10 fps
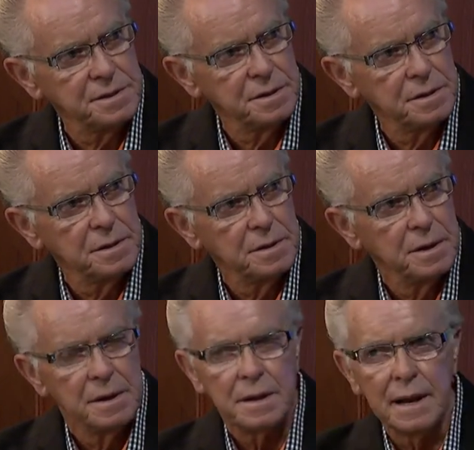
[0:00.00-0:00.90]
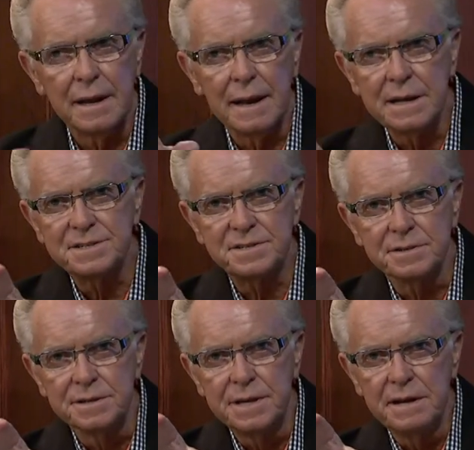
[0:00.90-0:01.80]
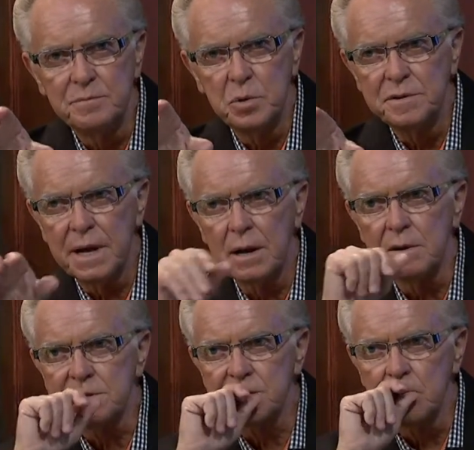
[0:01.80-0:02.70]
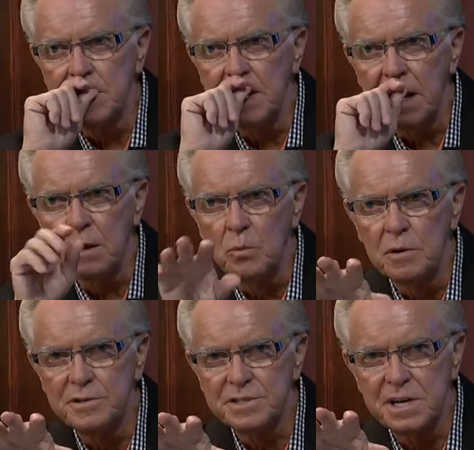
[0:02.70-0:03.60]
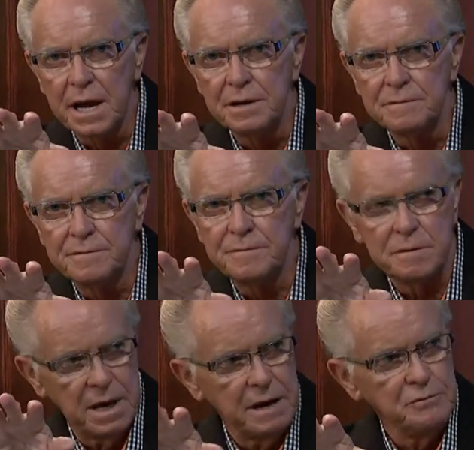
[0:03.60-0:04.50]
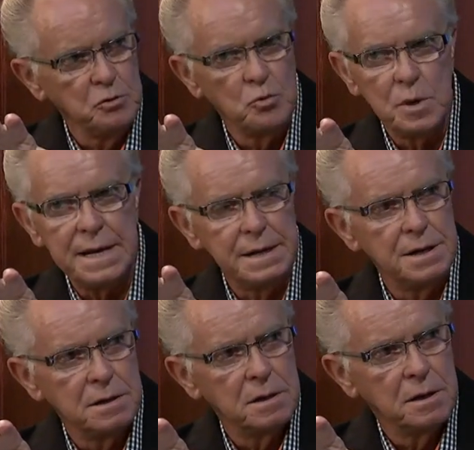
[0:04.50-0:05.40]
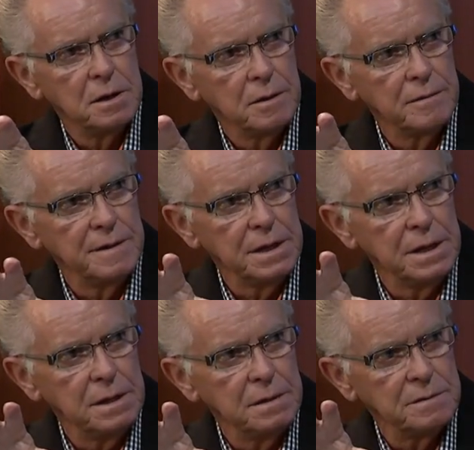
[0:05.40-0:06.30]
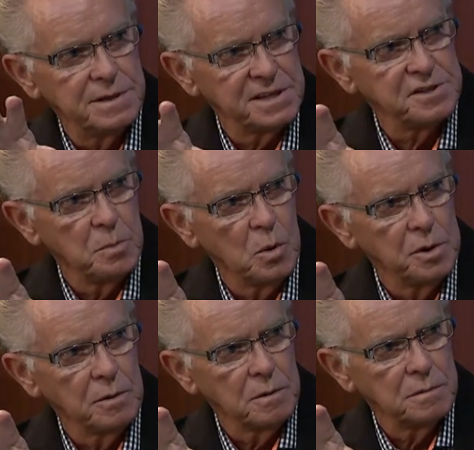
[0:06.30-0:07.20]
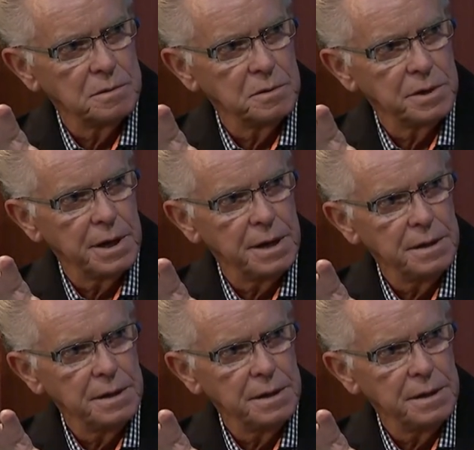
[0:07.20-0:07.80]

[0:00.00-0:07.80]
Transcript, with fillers: Yes. Uh, let's, uh, Dave, put that on the screen and we'll just kind of have you read the testimonial, okay?